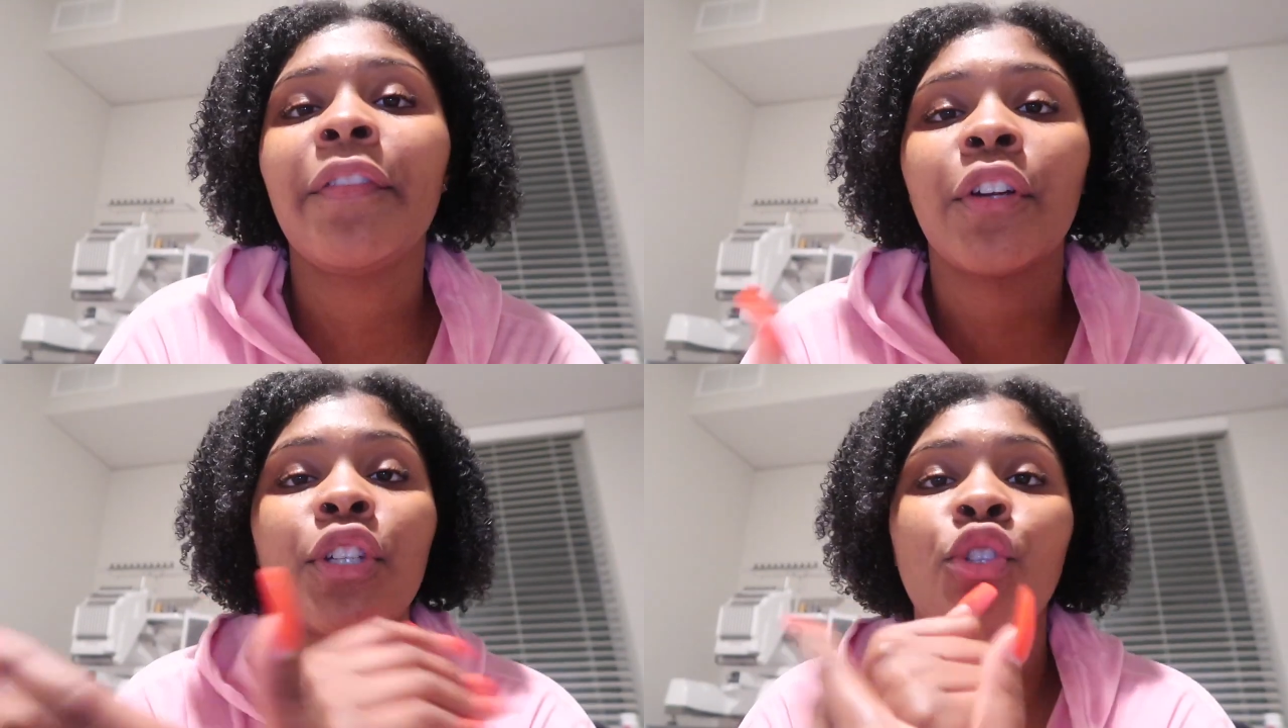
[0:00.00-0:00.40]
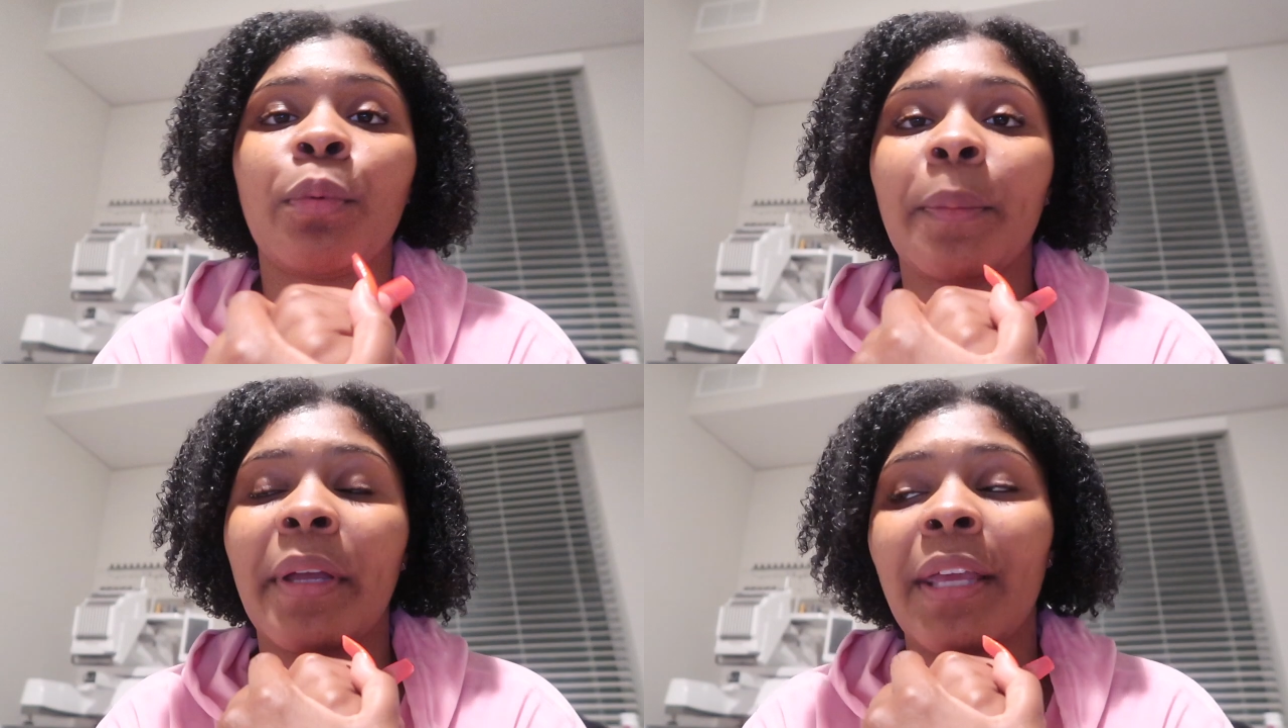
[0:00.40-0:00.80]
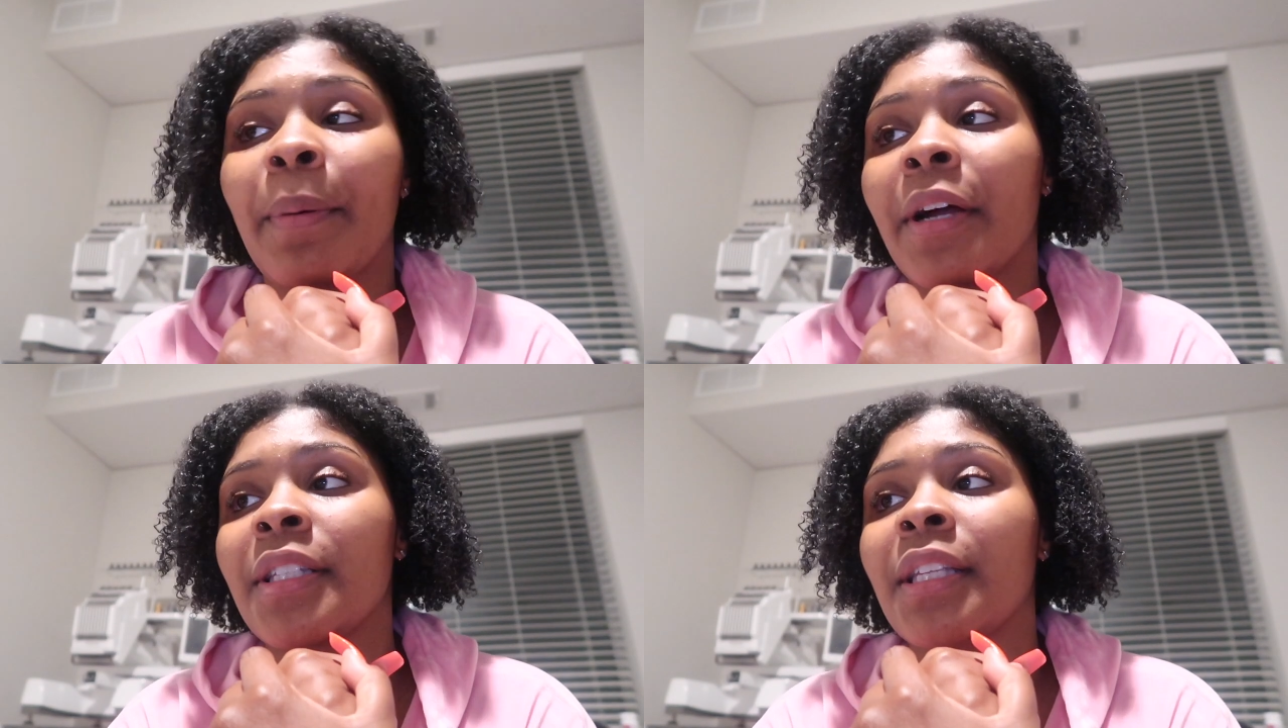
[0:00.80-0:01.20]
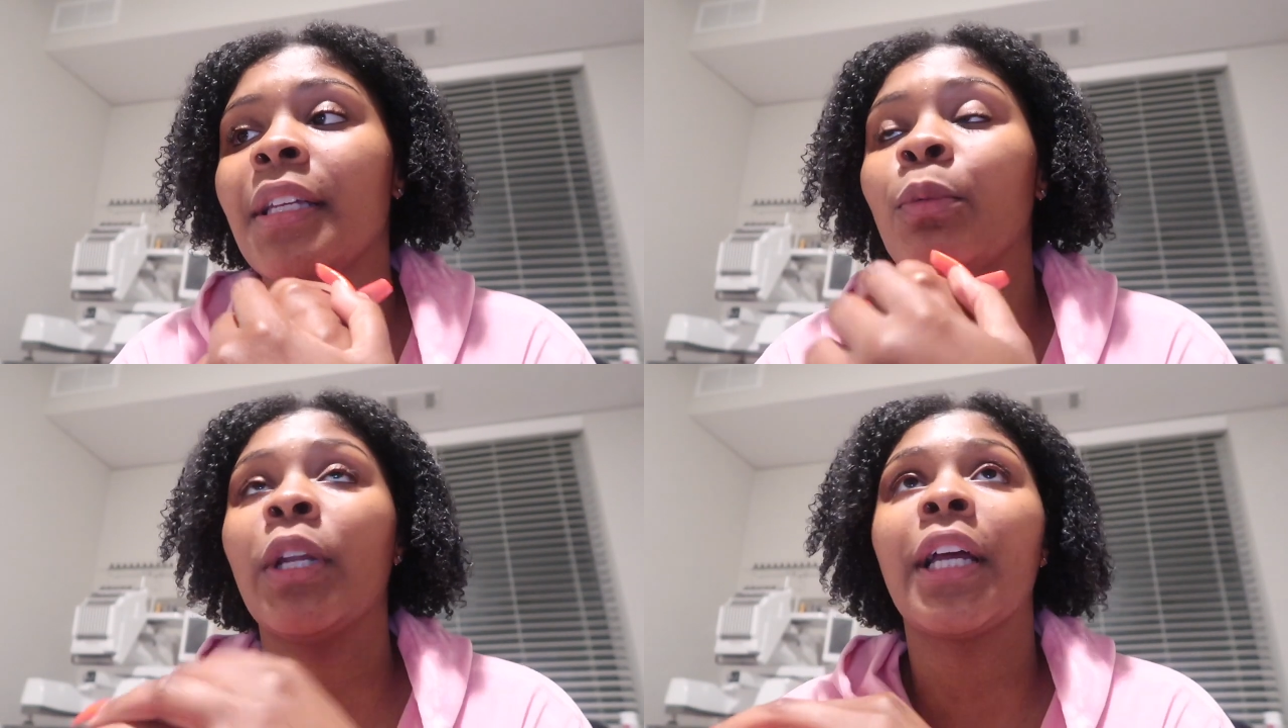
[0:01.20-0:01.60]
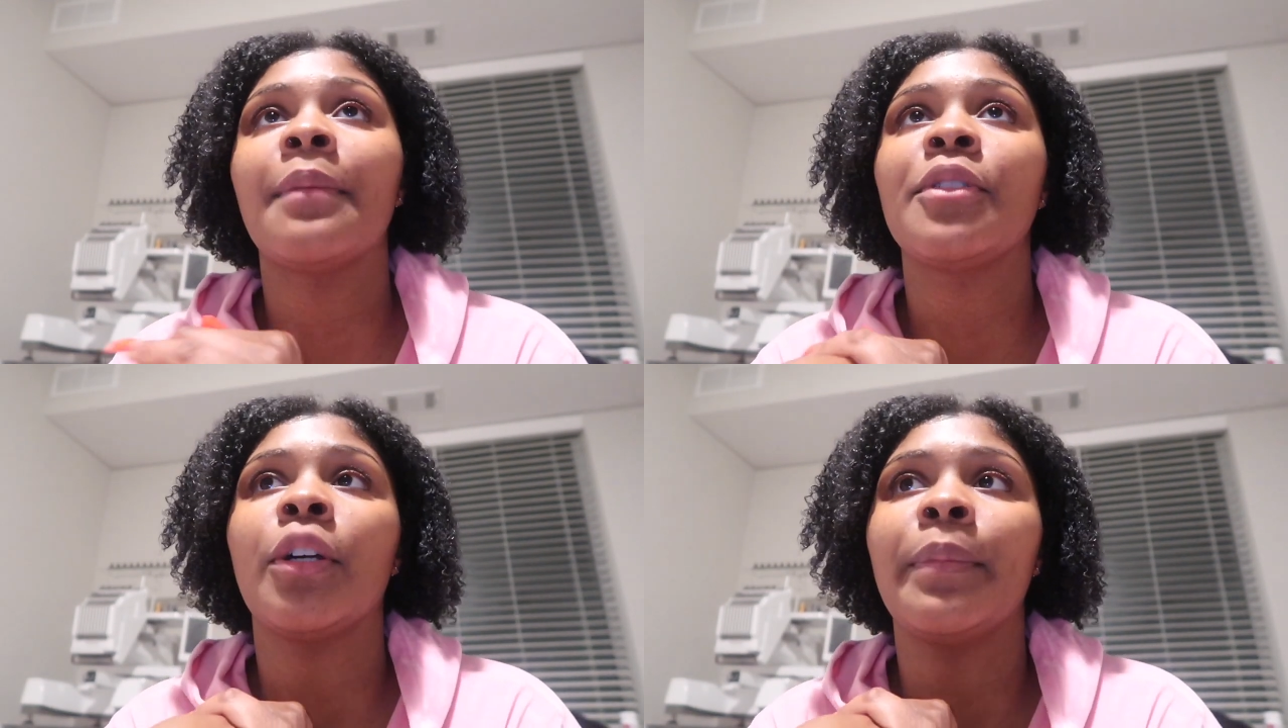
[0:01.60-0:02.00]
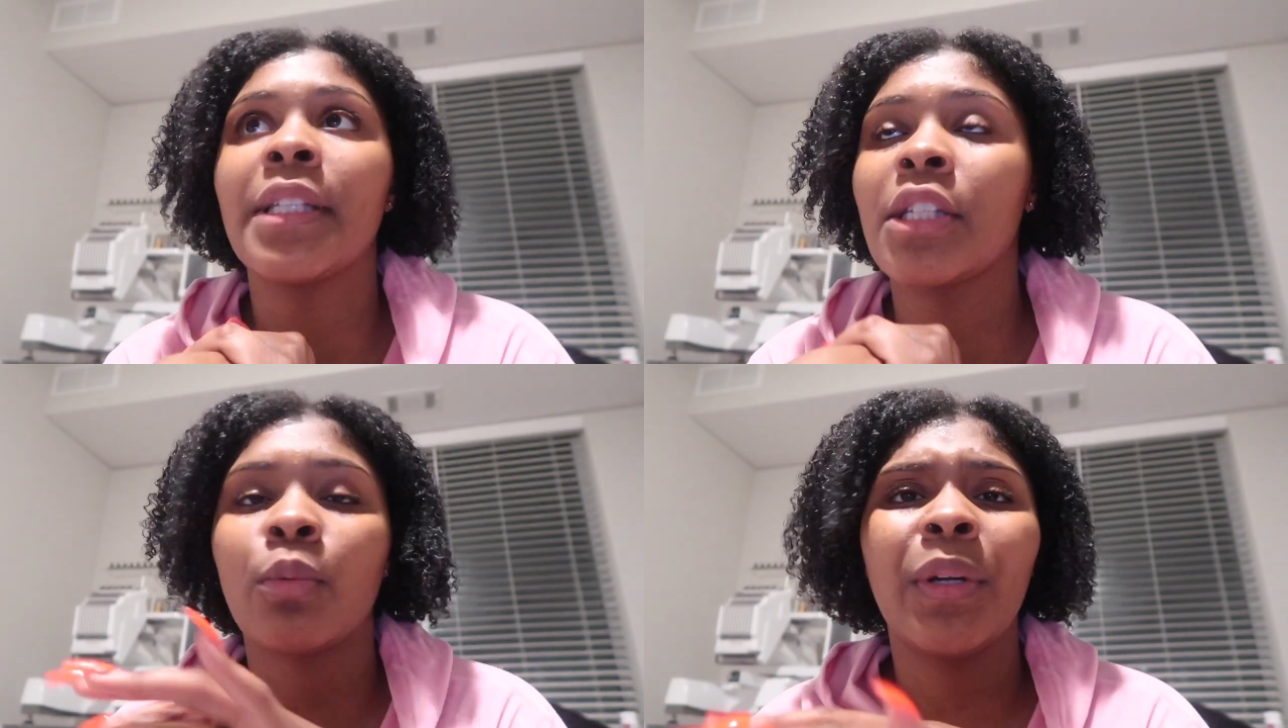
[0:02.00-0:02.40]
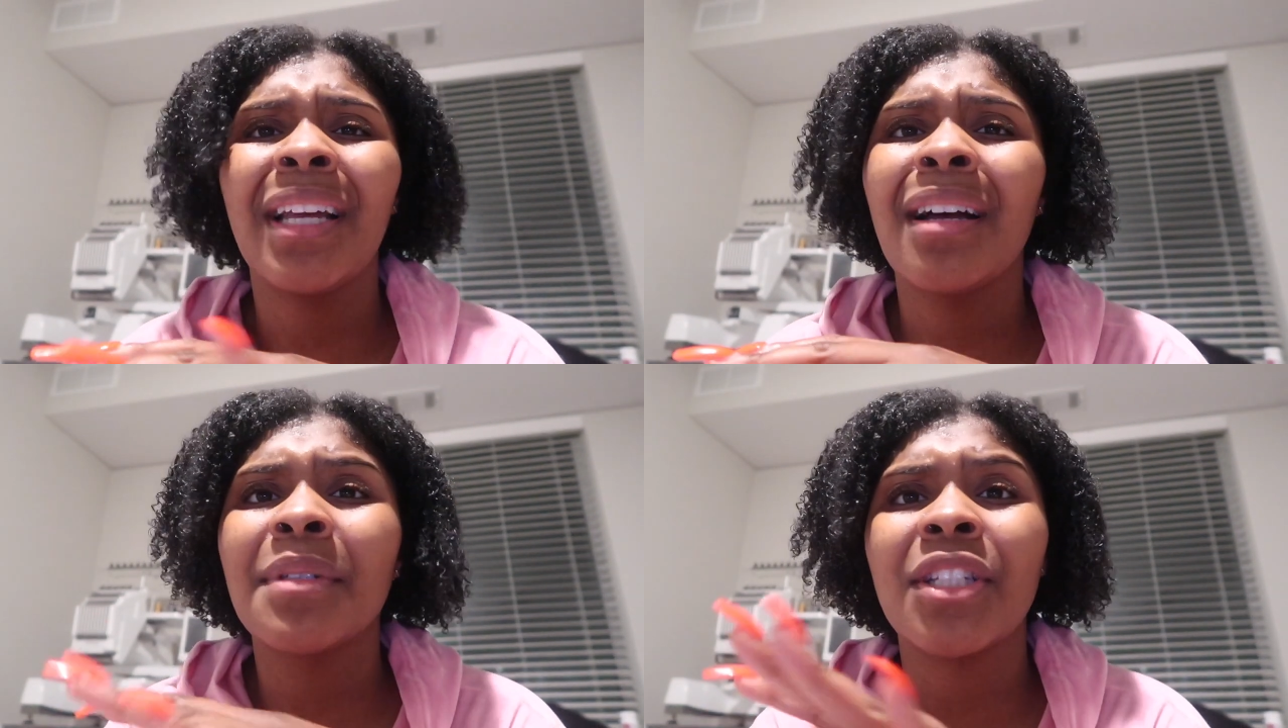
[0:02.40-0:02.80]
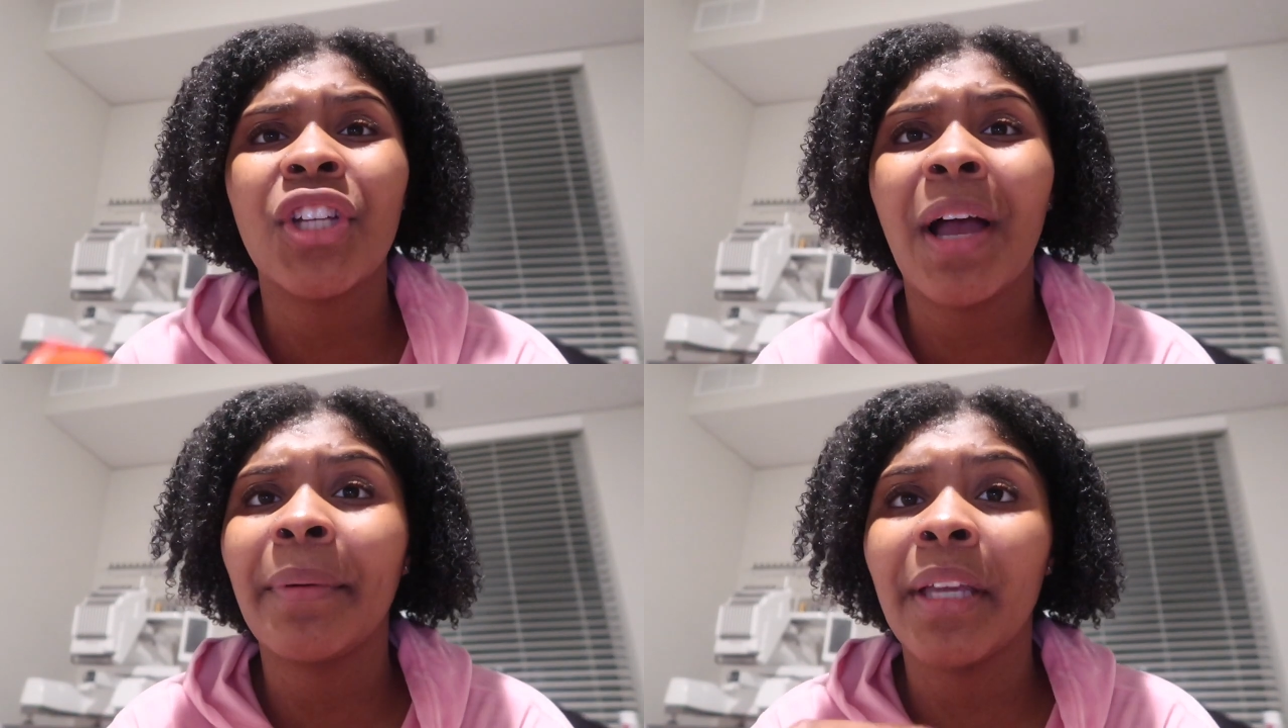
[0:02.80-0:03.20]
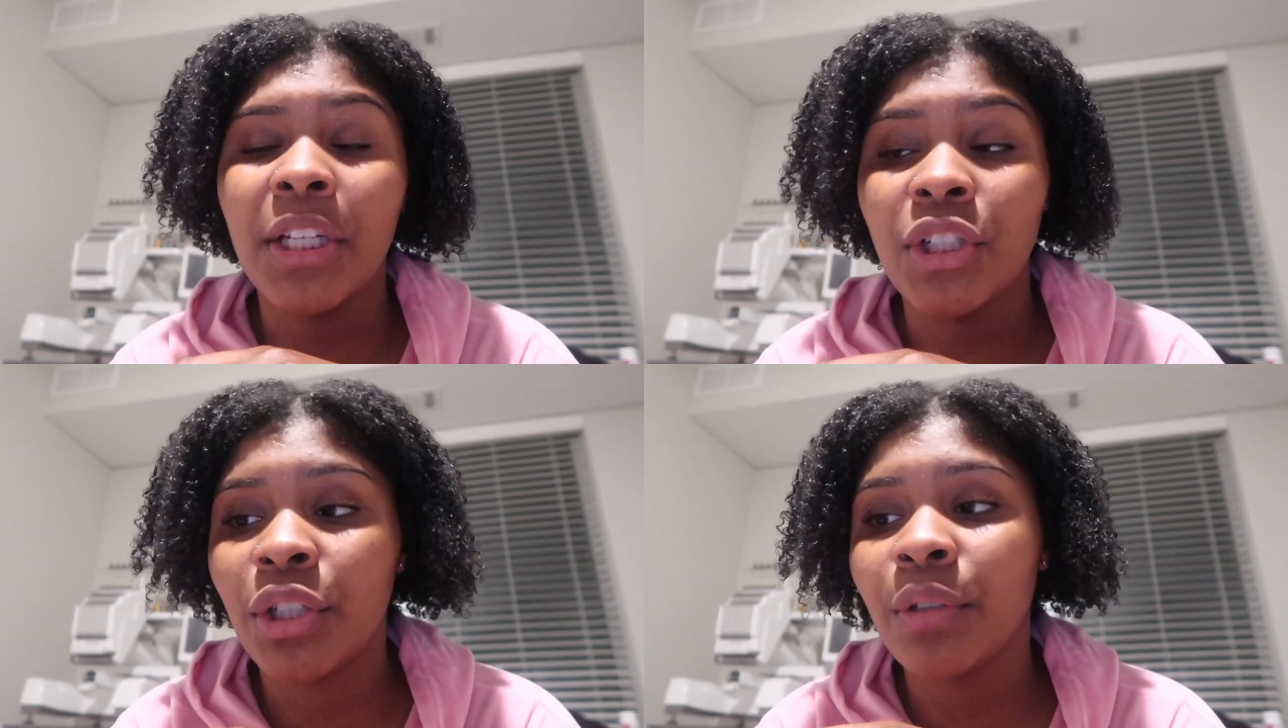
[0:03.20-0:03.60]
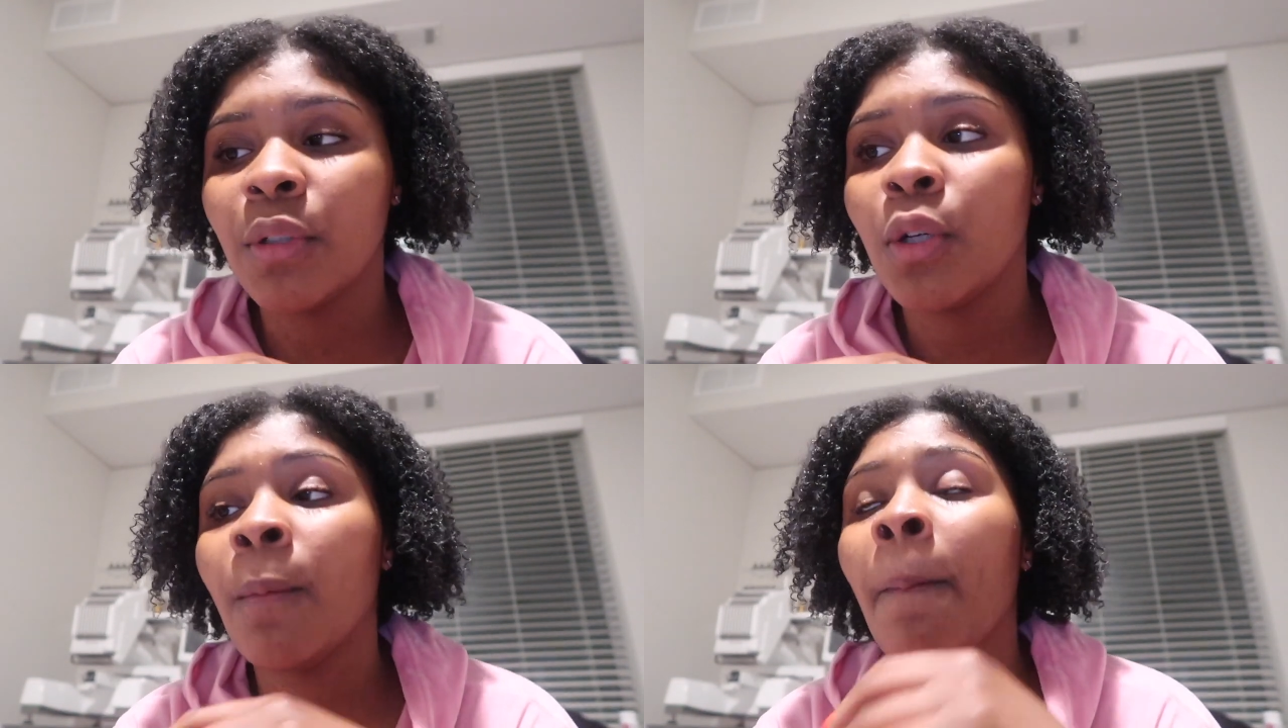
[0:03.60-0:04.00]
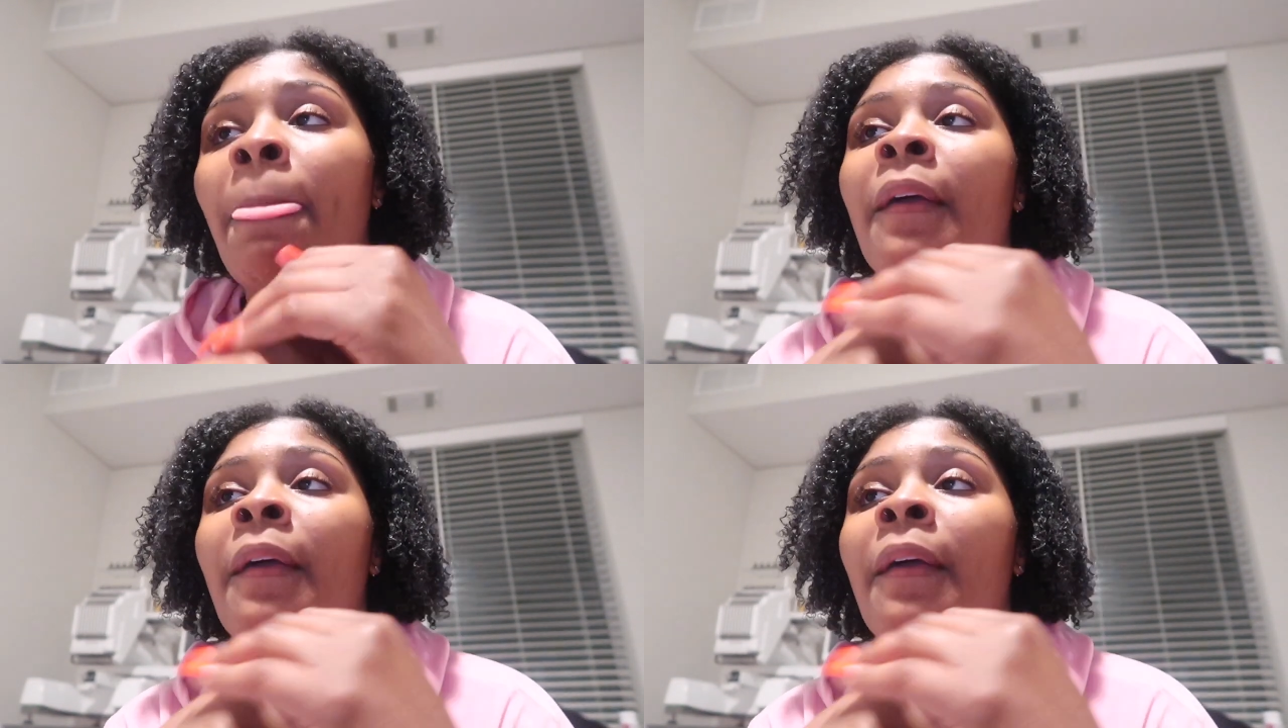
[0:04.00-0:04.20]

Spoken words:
if you're a super picky person when it comes to your business or when it comes to shopping in general,